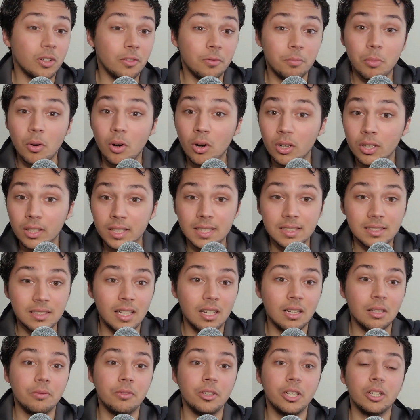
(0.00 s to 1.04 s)
if Barkley's
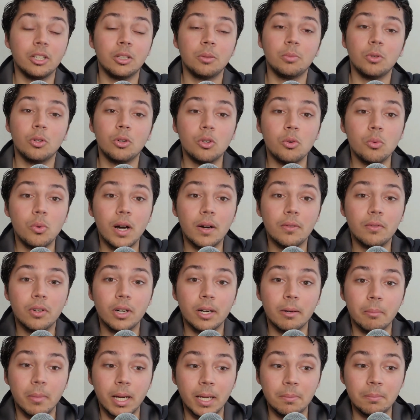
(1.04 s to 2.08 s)
not available, whoever
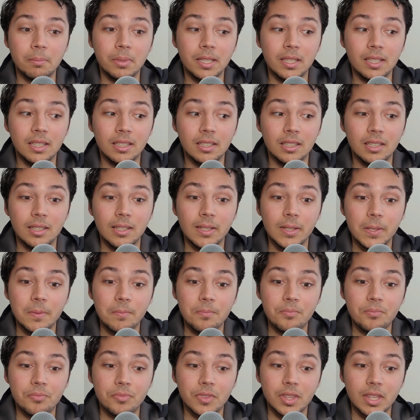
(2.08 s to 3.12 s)
it might be,
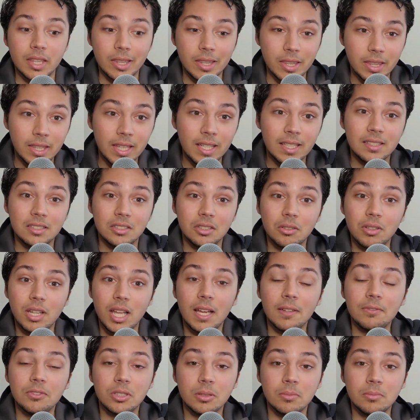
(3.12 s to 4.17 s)
they still
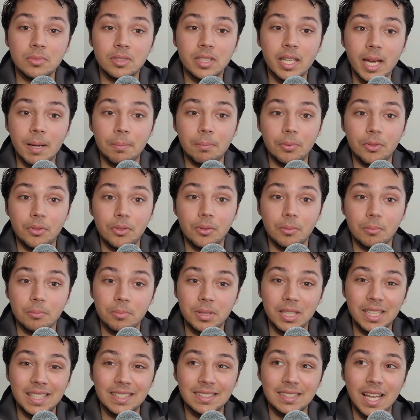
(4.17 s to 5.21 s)
have some depth.
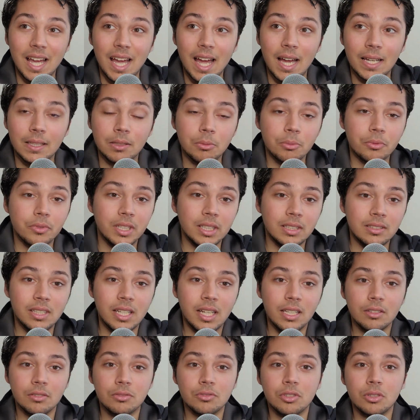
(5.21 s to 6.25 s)
Because I don't think
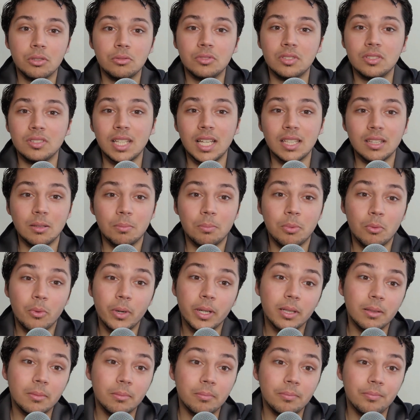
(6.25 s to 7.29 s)
Daniel Jones is at the
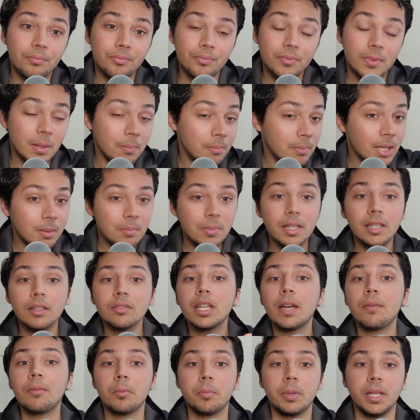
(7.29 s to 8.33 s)
point. Maybe he'll
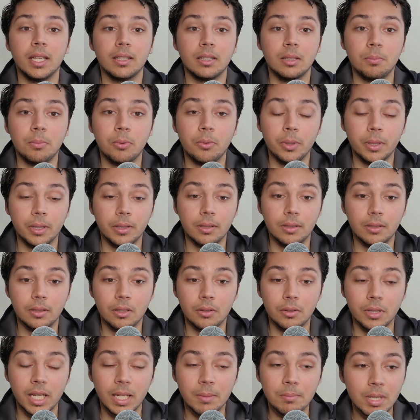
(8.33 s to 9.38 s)
never be at the point.
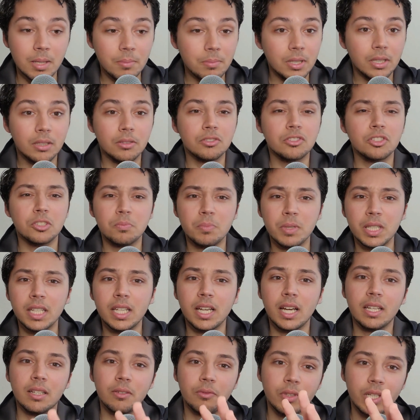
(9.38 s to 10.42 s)
Okay, maybe he'll just be
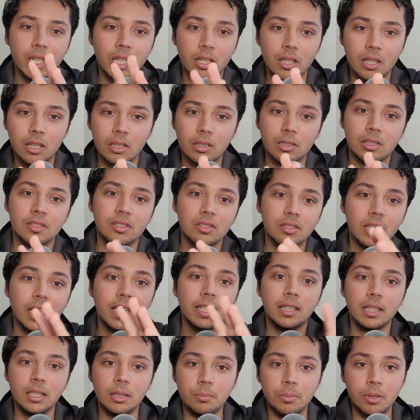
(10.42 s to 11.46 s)
kind of a
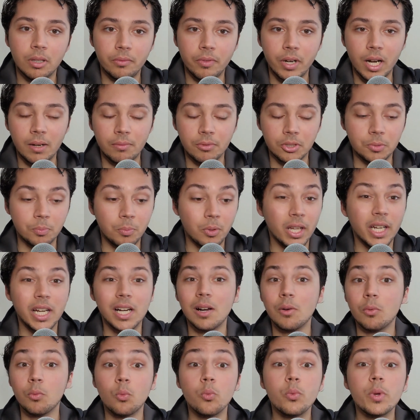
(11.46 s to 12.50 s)
slightly above average
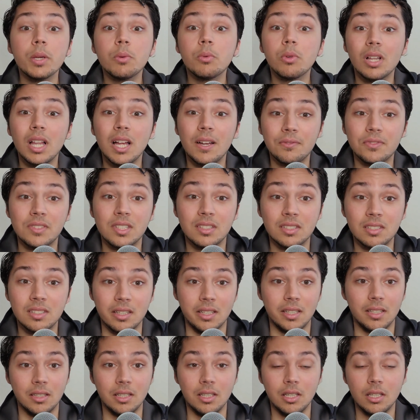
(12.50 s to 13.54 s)
player. We will have to
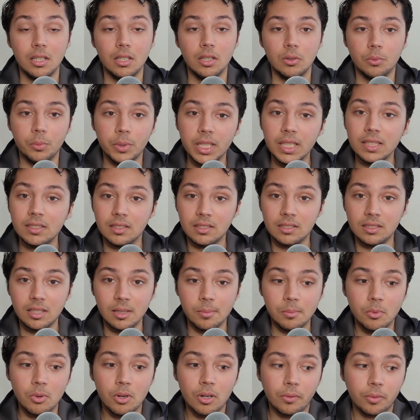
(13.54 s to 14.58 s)
see. We need to see
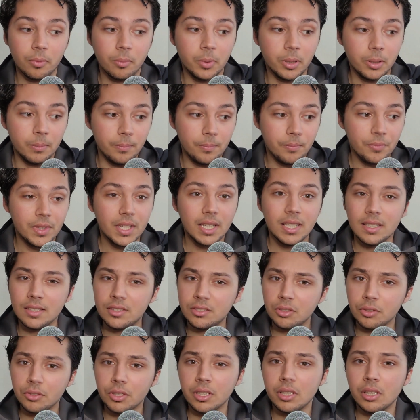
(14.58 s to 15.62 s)
more from him. He's
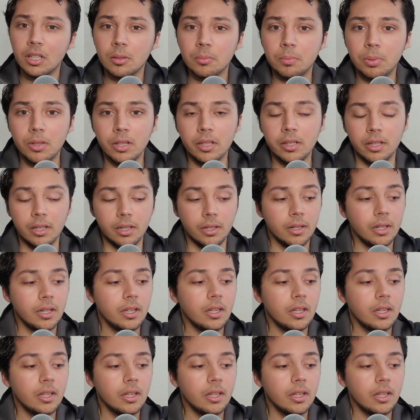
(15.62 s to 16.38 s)
still a young player.